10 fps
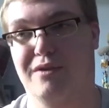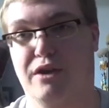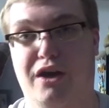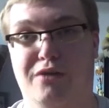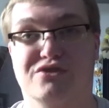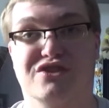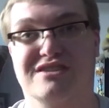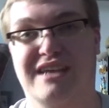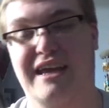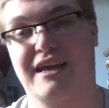You know,
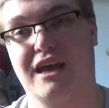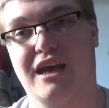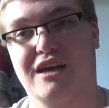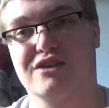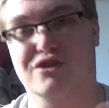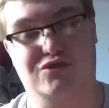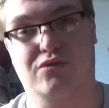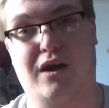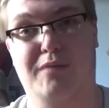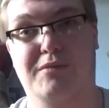just say,
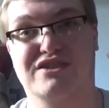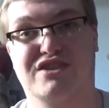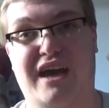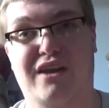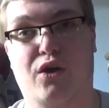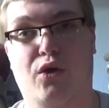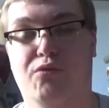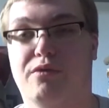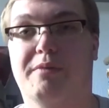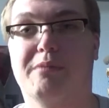subscribe my
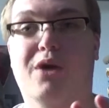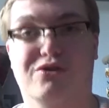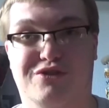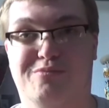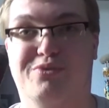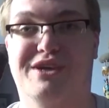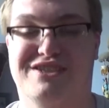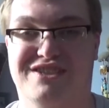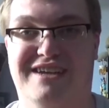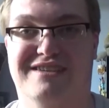channel, we'd be most
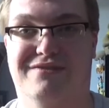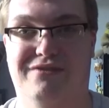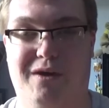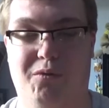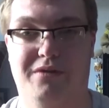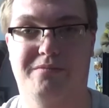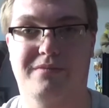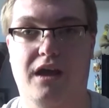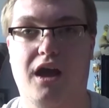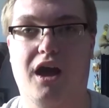appreciated for that one.
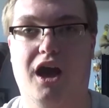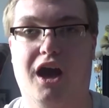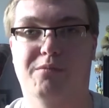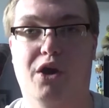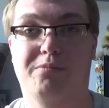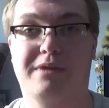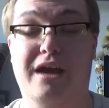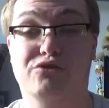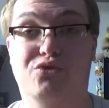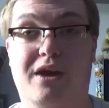Hopefully
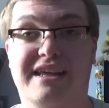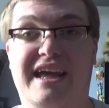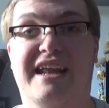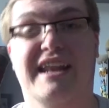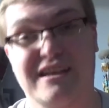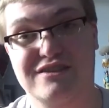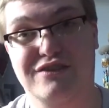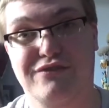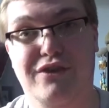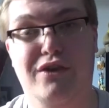I'll try to get an
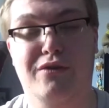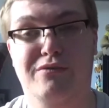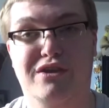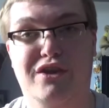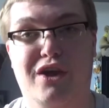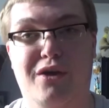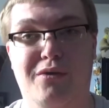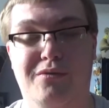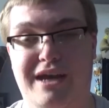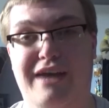interview, you
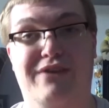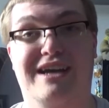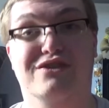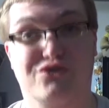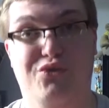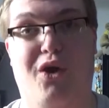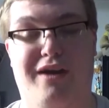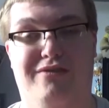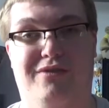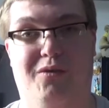know, if I can
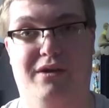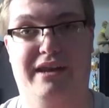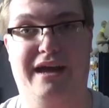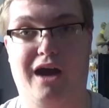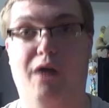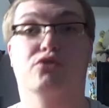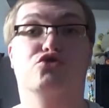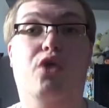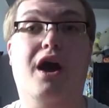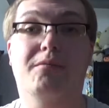try for one there. I will
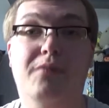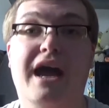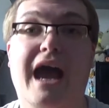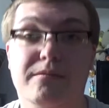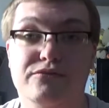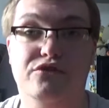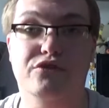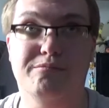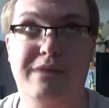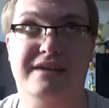try my
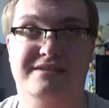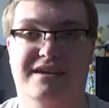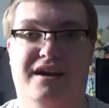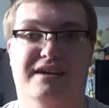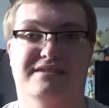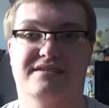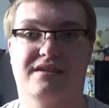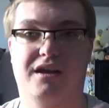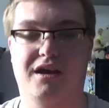absolute best, guys.